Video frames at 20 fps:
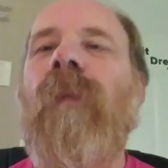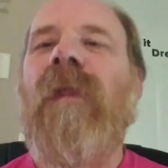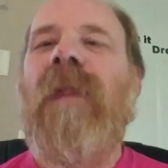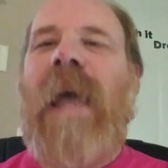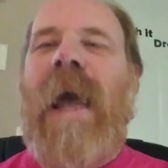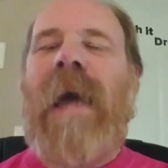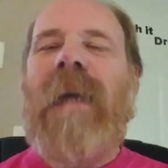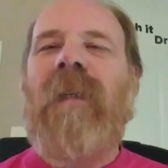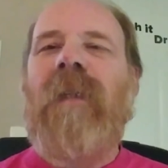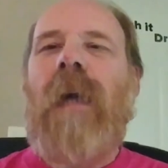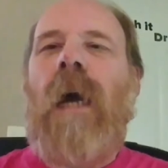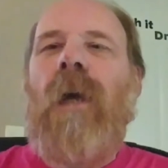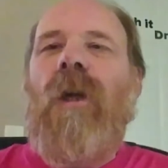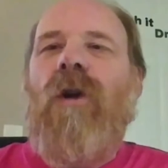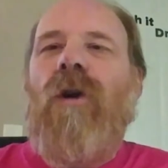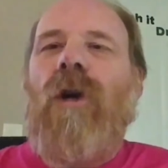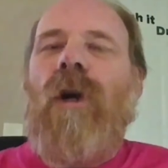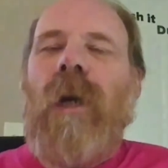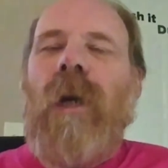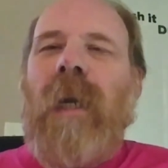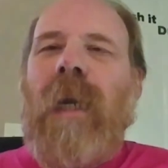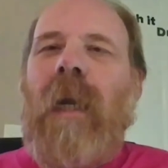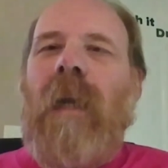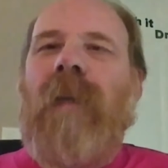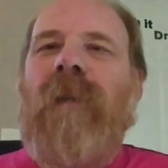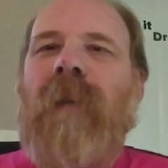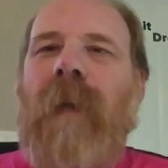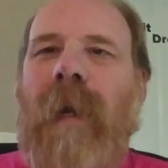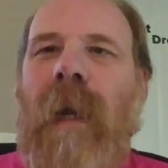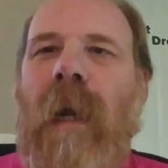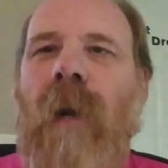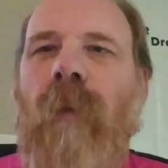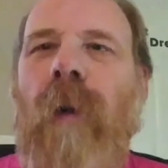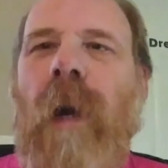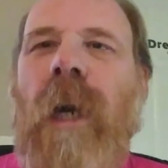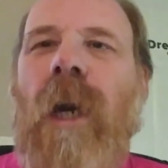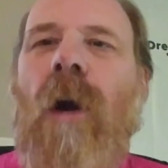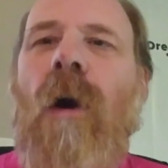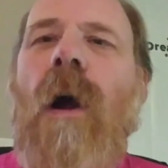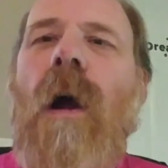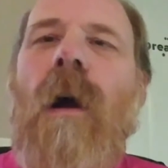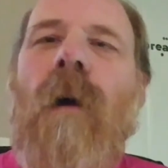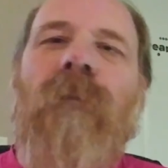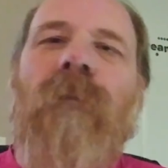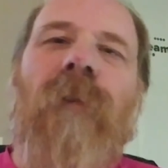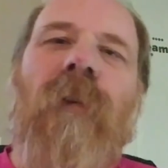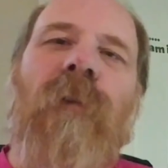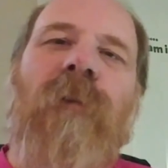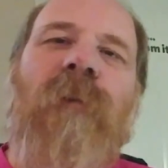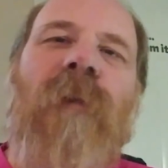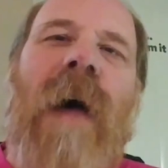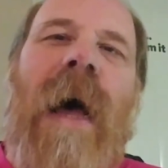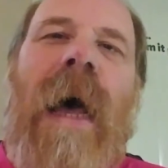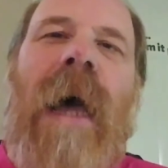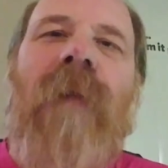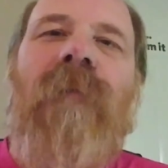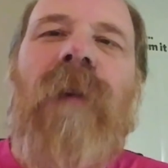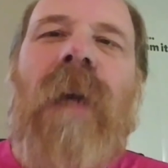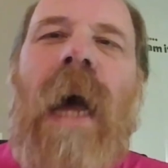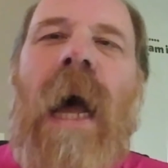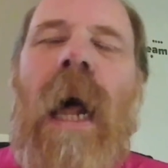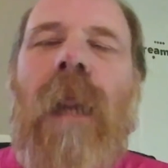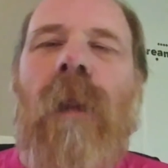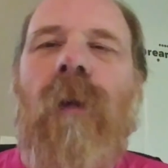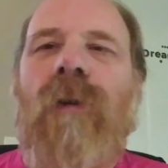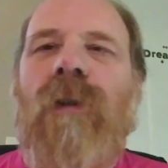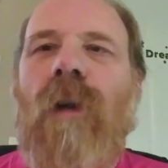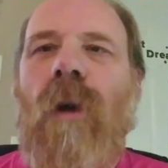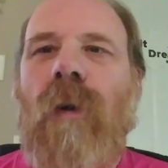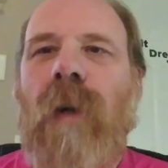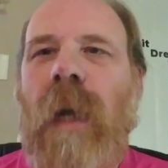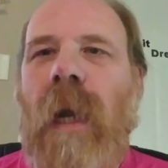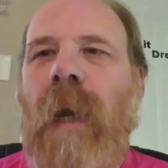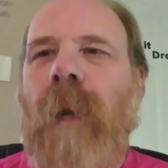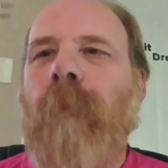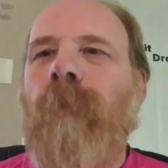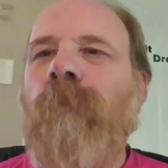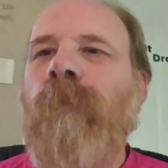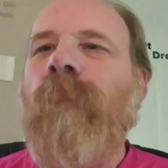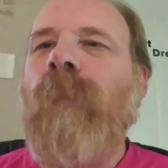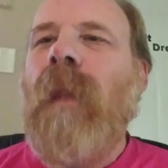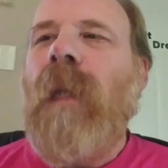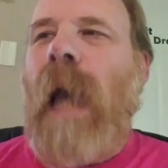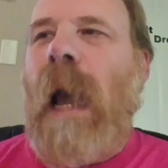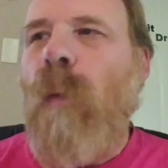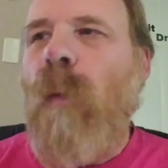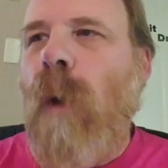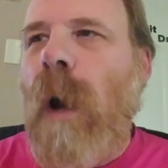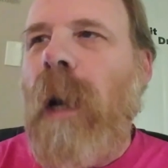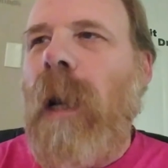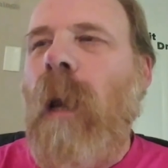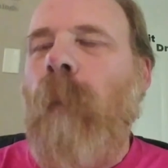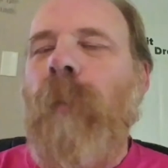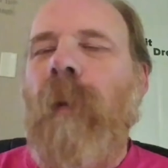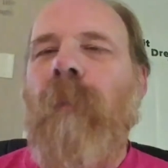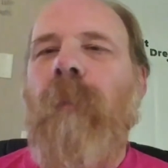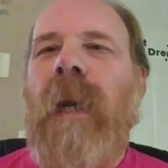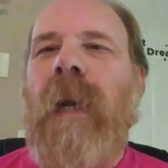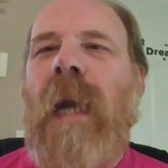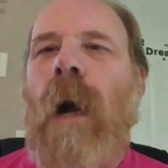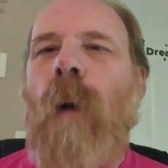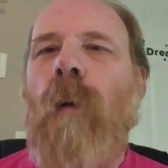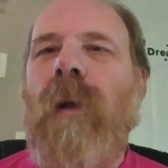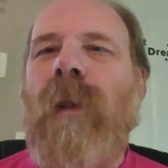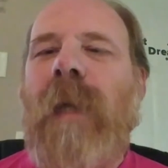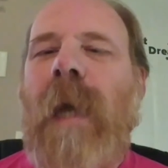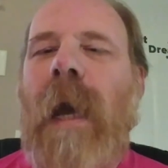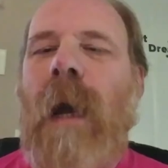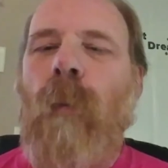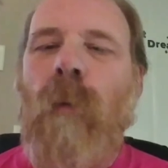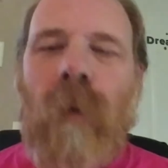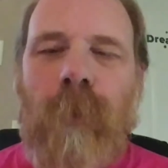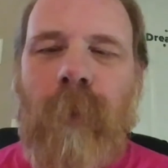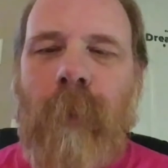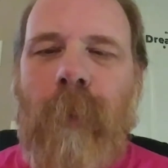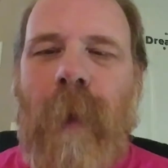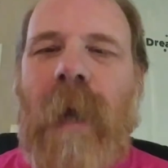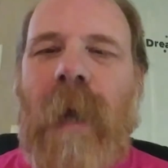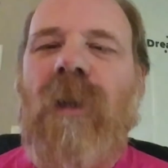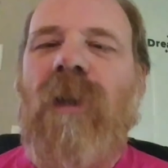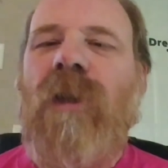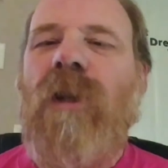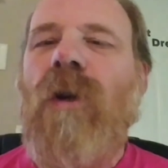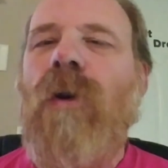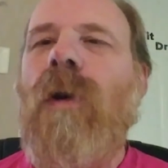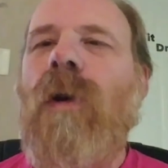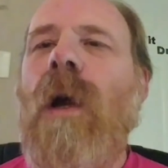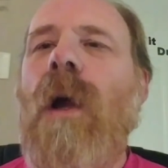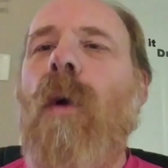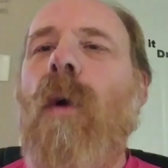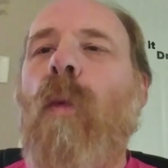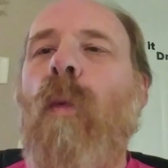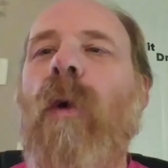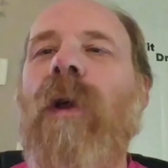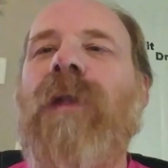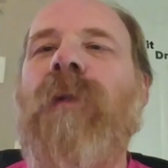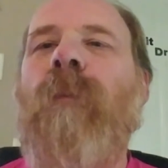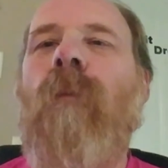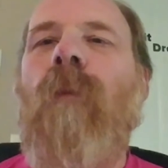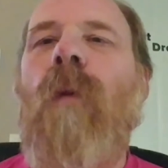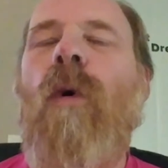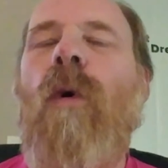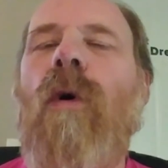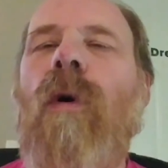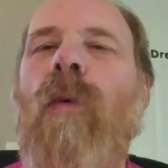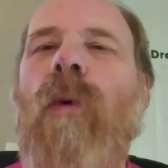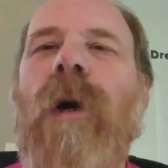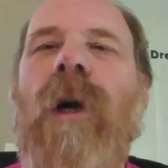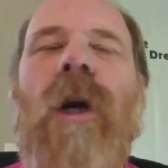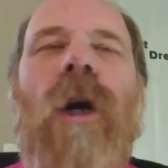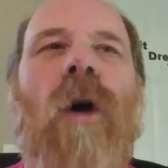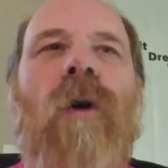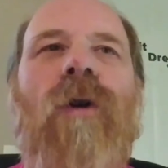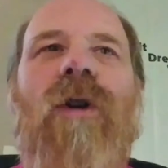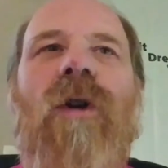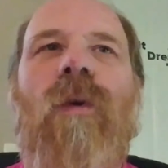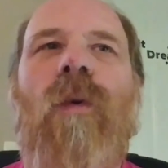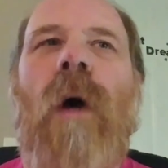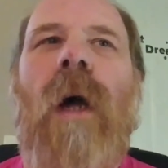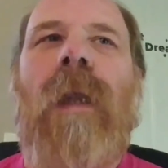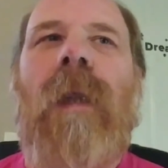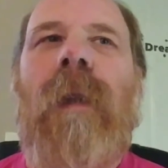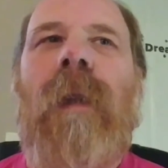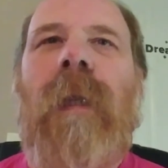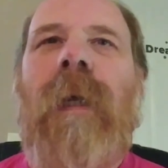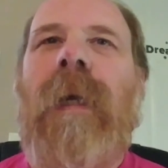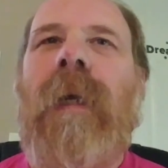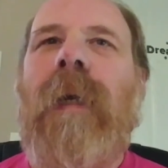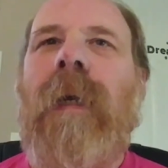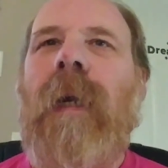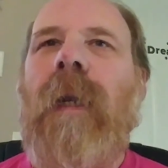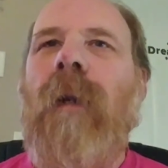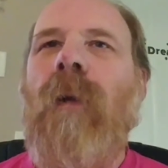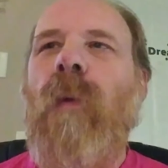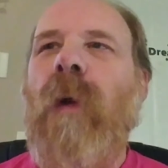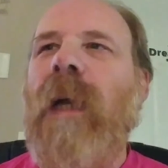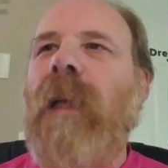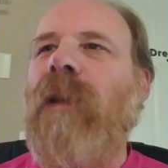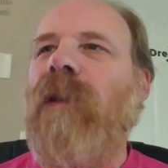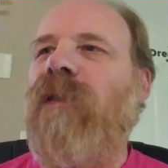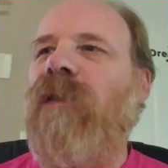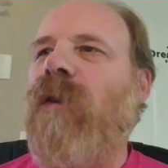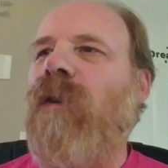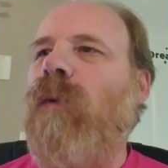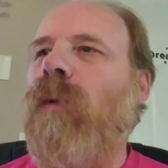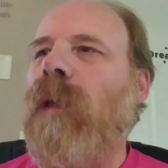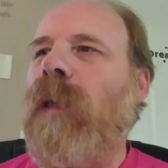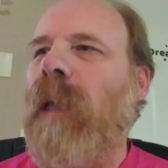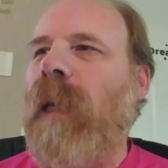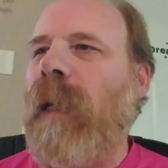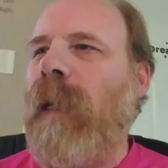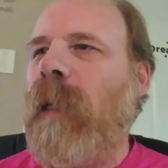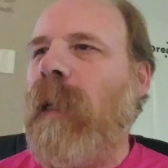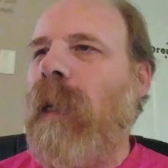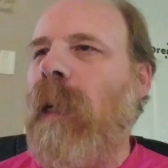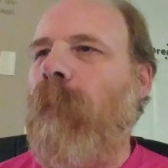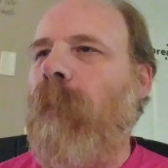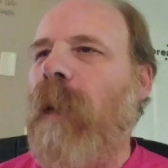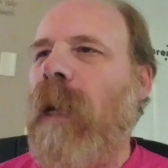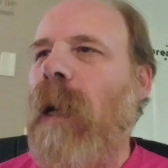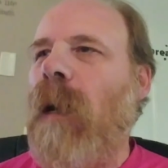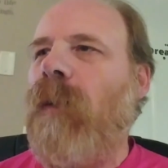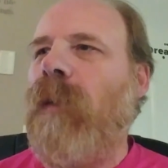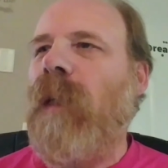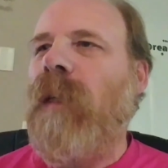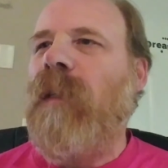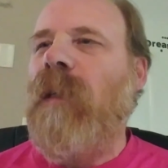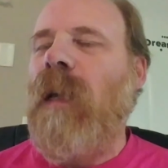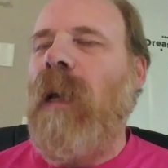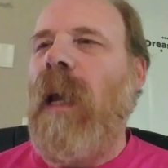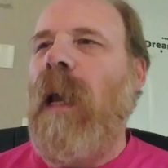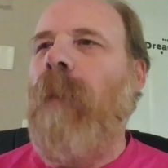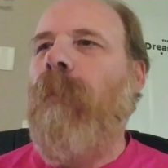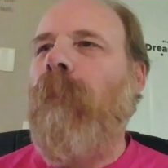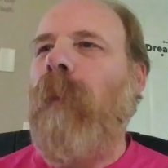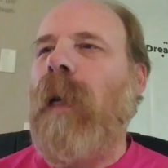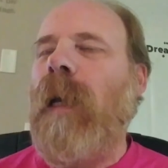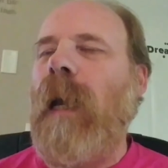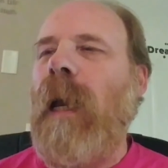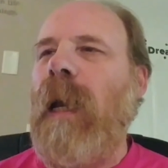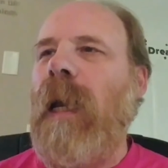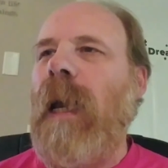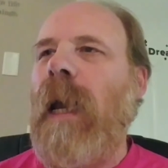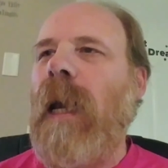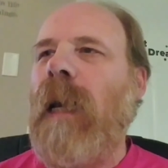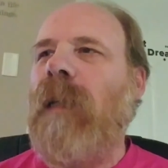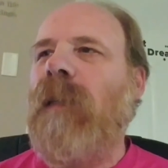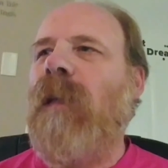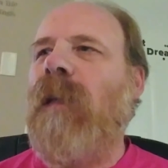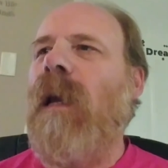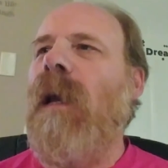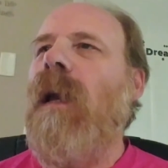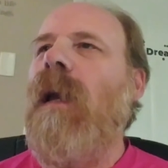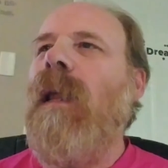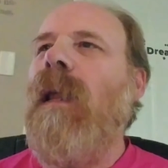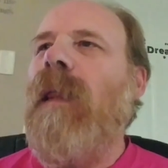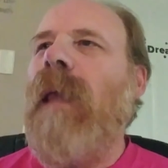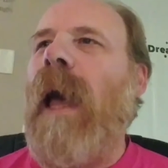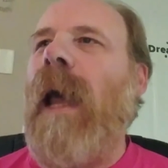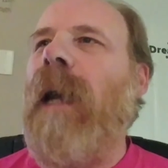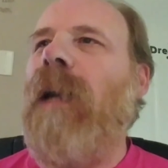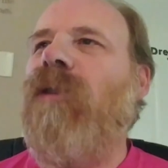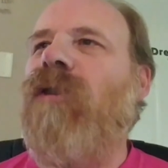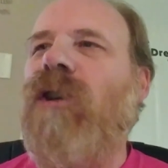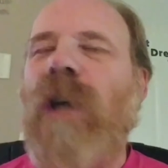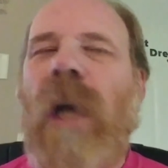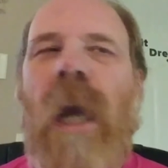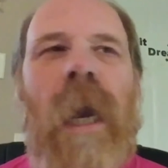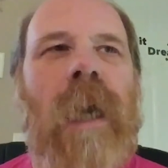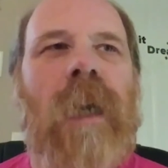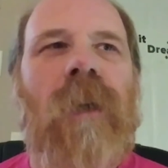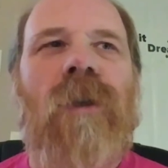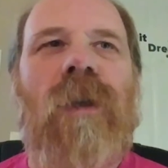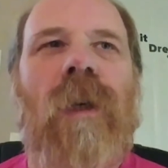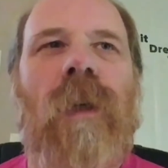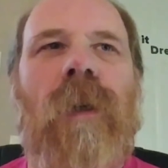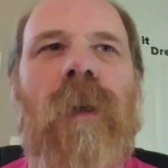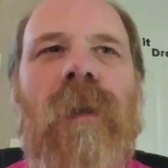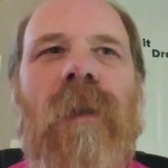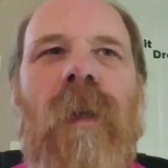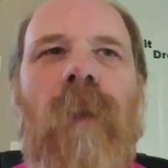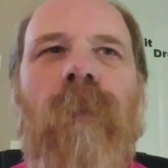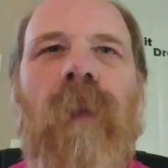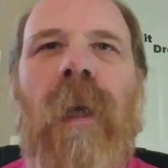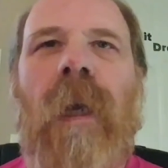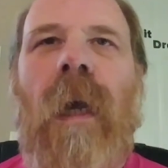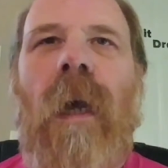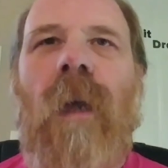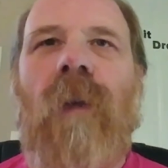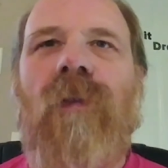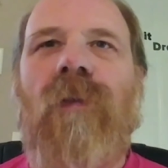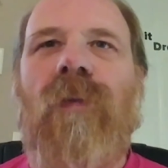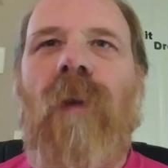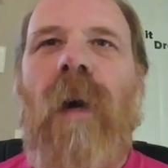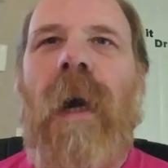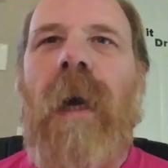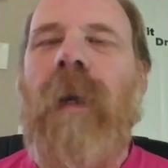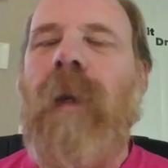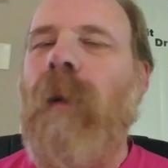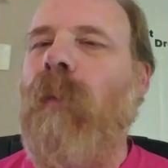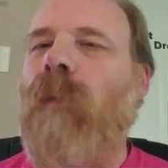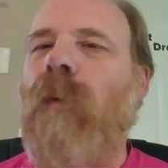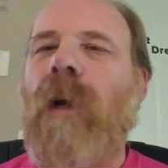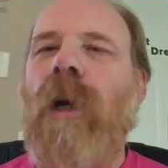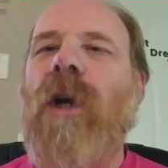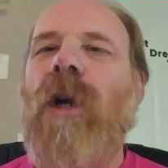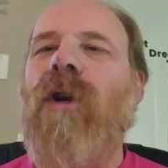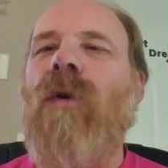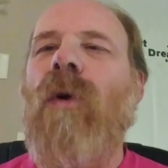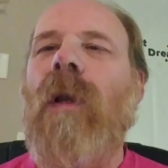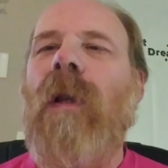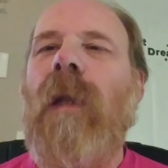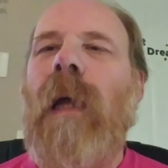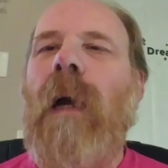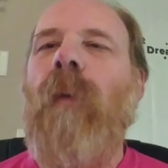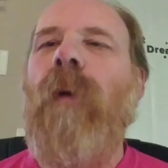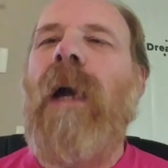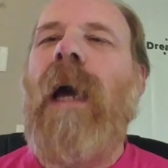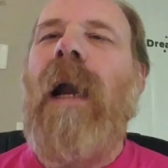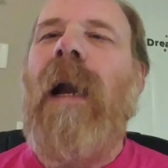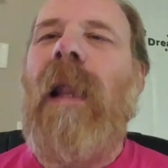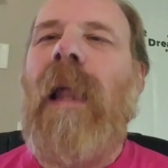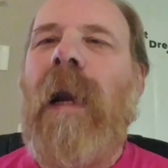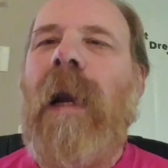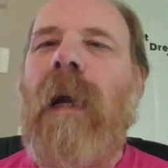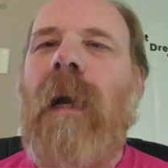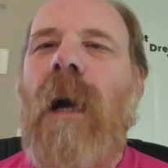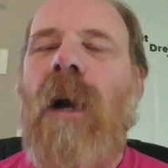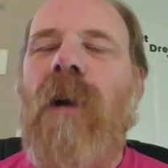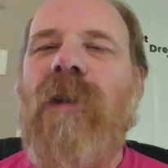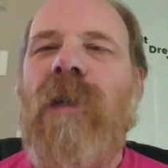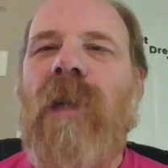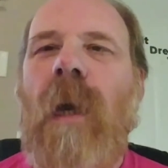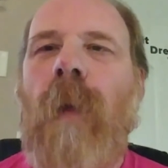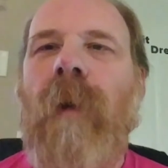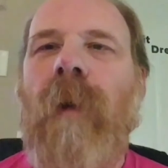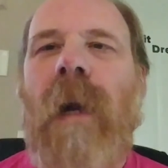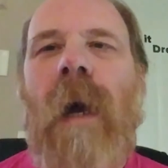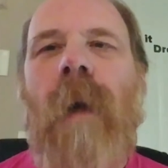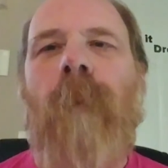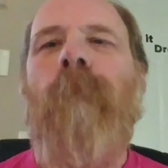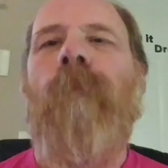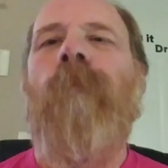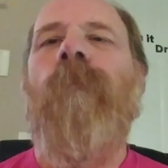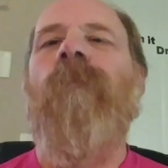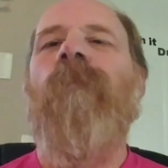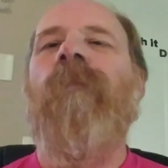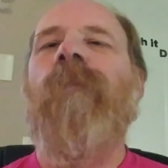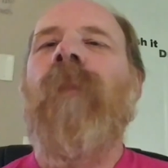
That's how you're going to get satellite radio for $5, okay? I want to help everybody out with that. We're going to be back soon with more. We're going to go do a Lincoln. We got this new Lincoln coming out. It's an MKX that has changed into something else, right? We're going to do we got a lot of cars coming up.